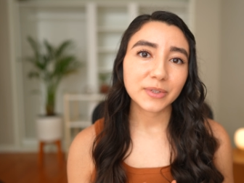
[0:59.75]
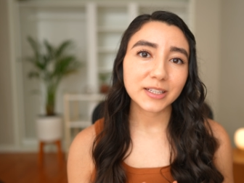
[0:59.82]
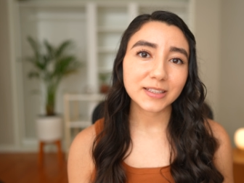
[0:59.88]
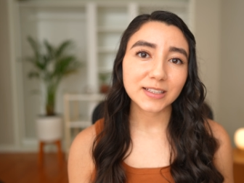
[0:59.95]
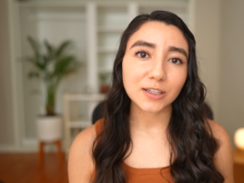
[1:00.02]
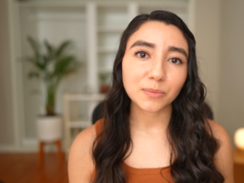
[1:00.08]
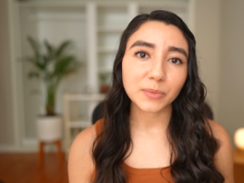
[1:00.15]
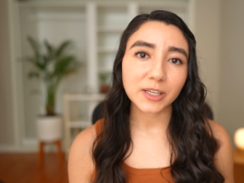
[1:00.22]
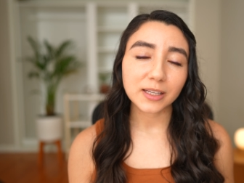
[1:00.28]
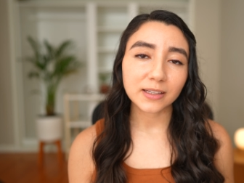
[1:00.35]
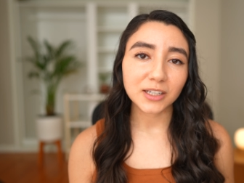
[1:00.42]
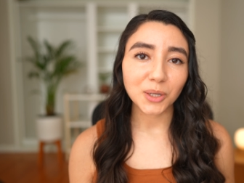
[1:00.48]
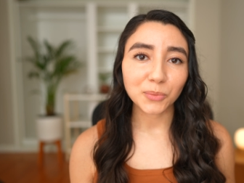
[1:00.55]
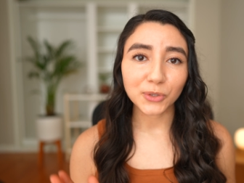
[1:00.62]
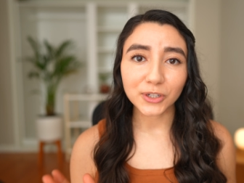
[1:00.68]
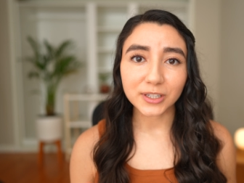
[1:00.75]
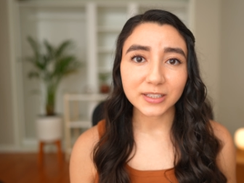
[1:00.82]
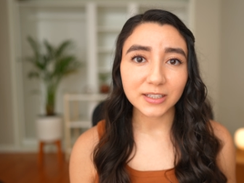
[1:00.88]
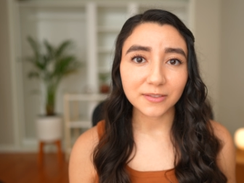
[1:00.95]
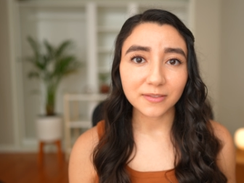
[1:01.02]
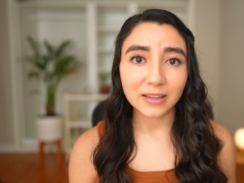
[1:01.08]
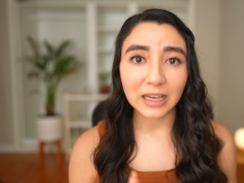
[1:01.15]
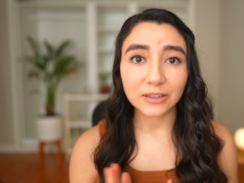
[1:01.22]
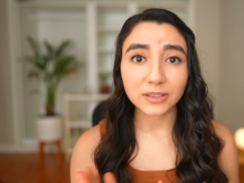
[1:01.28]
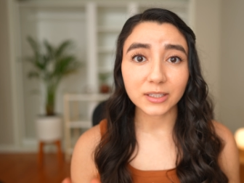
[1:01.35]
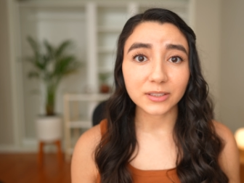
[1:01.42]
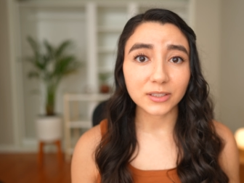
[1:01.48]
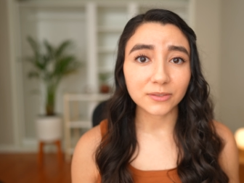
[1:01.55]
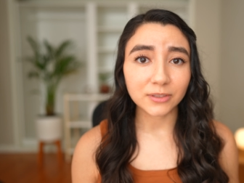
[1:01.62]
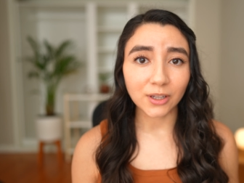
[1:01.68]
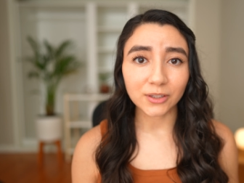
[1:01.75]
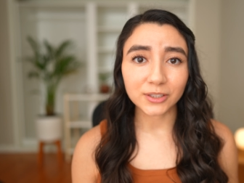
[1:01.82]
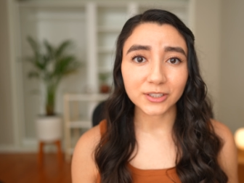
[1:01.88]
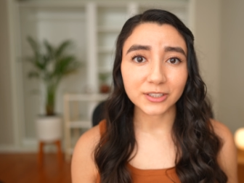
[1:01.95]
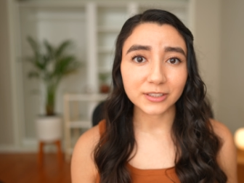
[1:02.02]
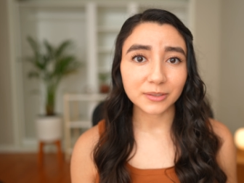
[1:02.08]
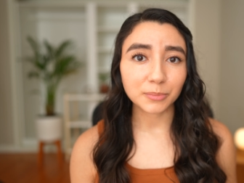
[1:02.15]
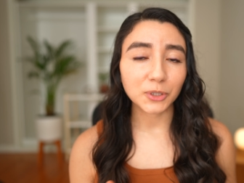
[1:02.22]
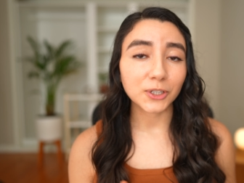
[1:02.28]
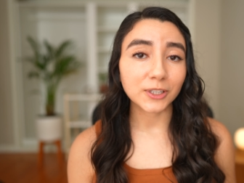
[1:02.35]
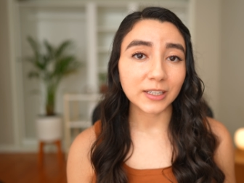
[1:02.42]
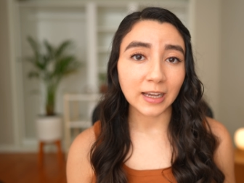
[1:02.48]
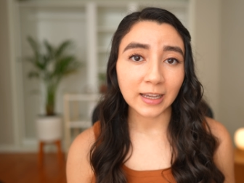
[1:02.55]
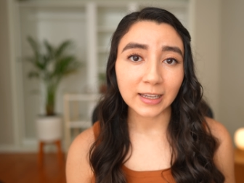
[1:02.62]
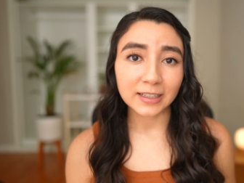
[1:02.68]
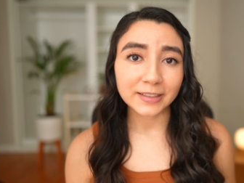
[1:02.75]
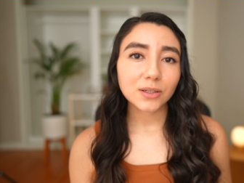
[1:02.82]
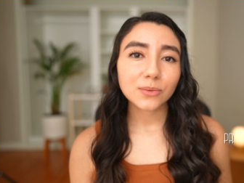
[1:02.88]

with some being in upwards of thousands of dollars per night.